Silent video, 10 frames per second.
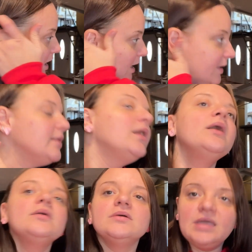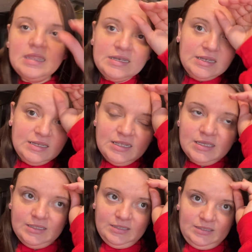I edited
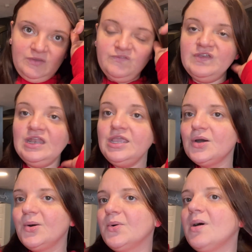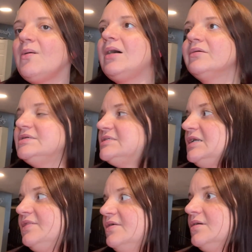a video while we
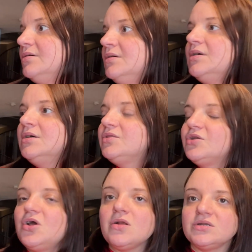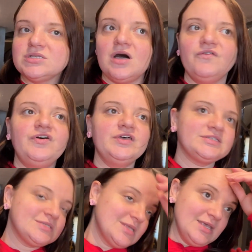sat in the doctor's
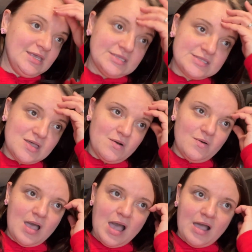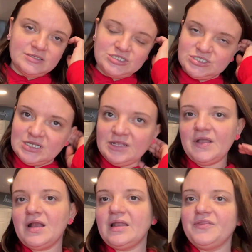office. So I was just sitting
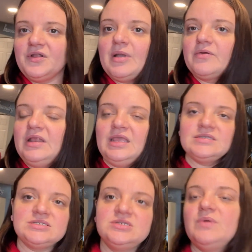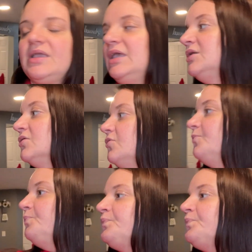there and I thought about reading, so I took my Kindle.